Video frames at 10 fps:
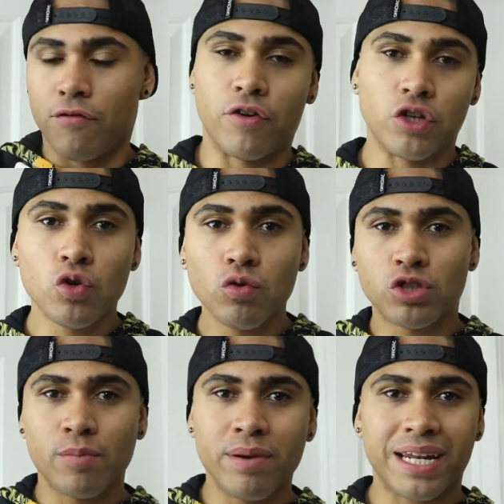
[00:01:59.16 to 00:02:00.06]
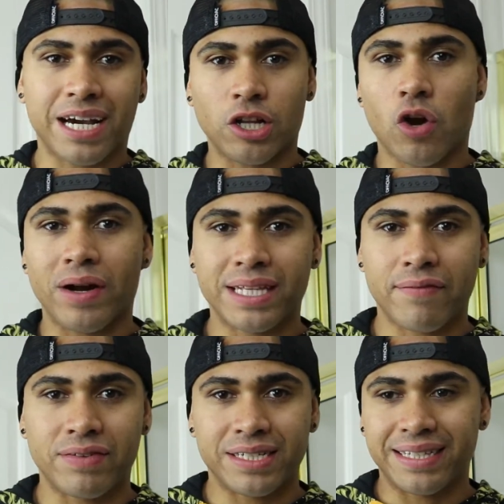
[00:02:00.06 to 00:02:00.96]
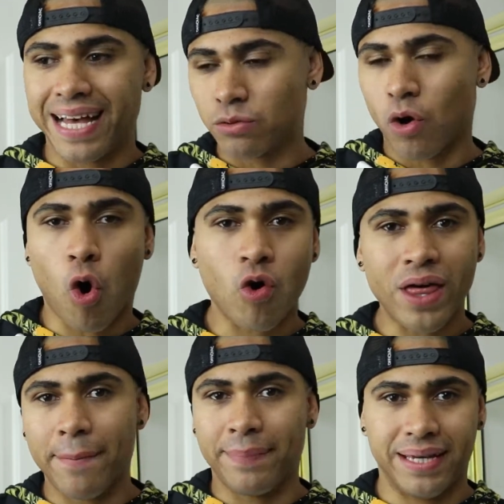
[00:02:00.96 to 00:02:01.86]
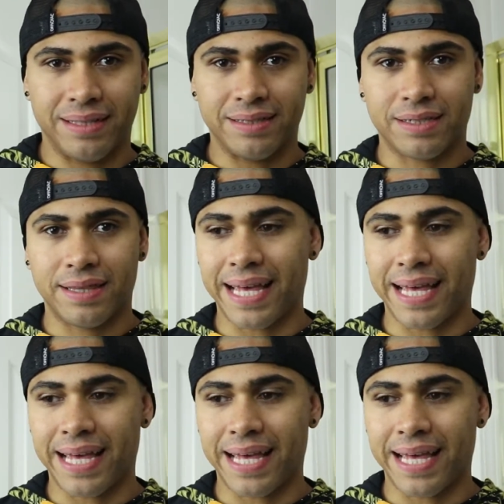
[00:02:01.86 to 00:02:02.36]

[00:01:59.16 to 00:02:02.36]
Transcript: for you to be in a caloric deficit, that's all that means.